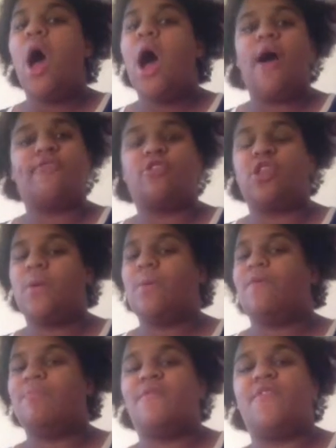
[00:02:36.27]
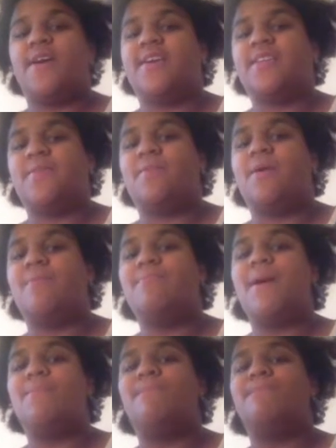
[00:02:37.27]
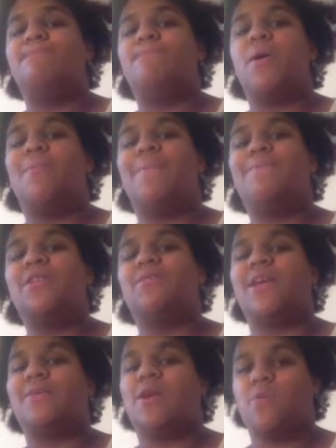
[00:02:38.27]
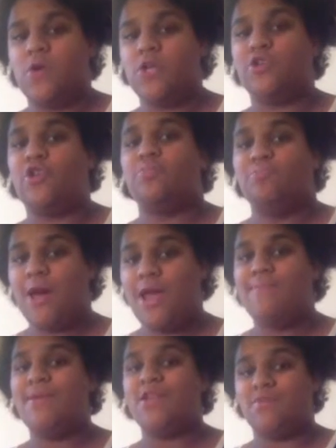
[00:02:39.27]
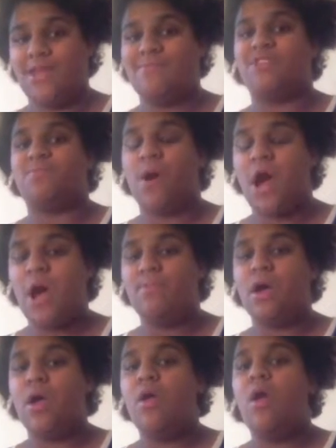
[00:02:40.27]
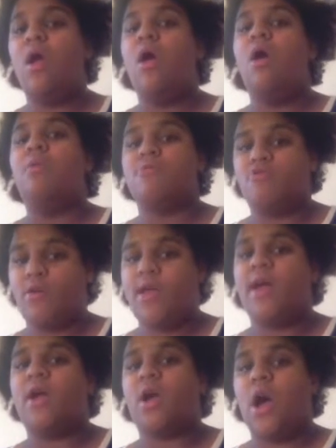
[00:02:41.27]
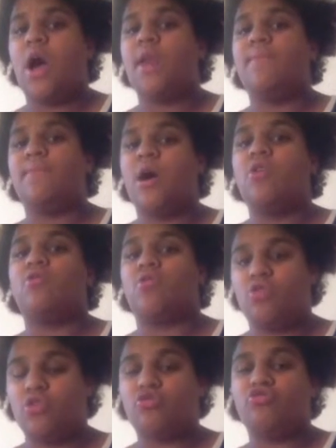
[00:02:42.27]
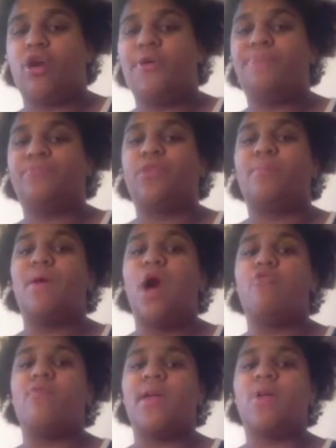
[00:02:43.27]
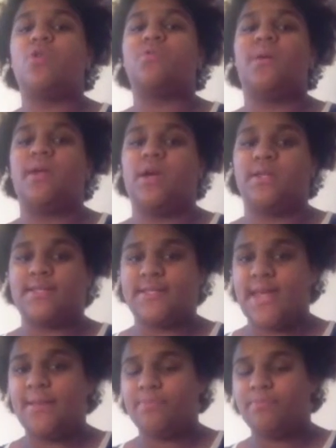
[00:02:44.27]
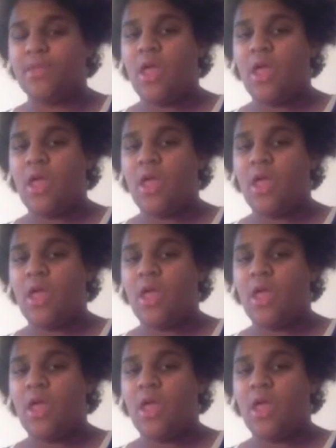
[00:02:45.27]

after no one for my first name, but my middle name I was, because my middle name is Palmer Maria Carly Margaret Corduroy. Maria was my auntie.